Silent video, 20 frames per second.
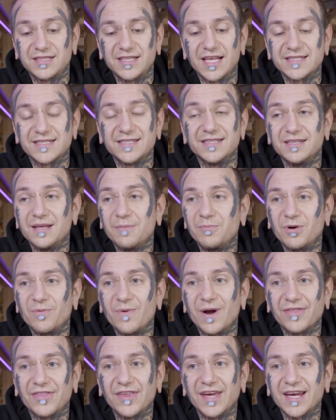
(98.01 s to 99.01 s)
That's the number
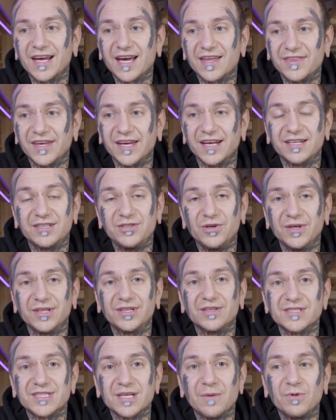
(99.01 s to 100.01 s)
one thing, I think. Do
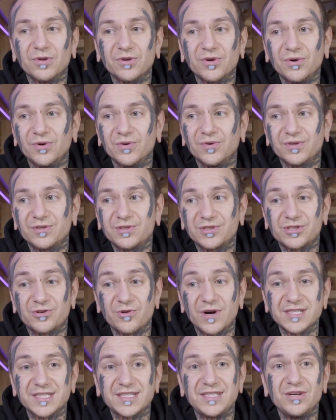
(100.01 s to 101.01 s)
it on someone who
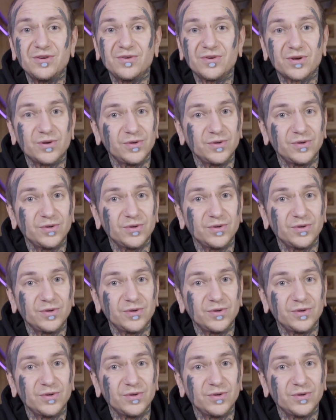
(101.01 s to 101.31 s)
trusts you,